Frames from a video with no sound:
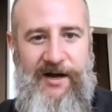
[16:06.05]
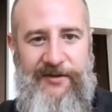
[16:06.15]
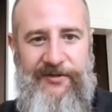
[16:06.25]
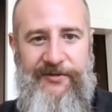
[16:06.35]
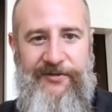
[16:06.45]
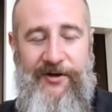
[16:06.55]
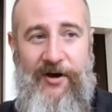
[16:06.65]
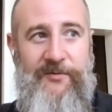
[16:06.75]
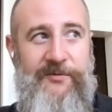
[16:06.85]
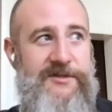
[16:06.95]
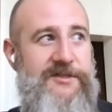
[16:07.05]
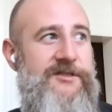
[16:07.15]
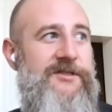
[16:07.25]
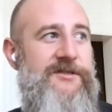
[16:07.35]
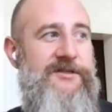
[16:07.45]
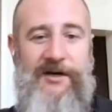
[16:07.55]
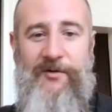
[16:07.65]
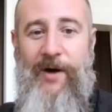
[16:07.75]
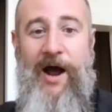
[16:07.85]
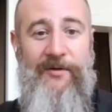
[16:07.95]
I thought was just
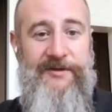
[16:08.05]
like, wow,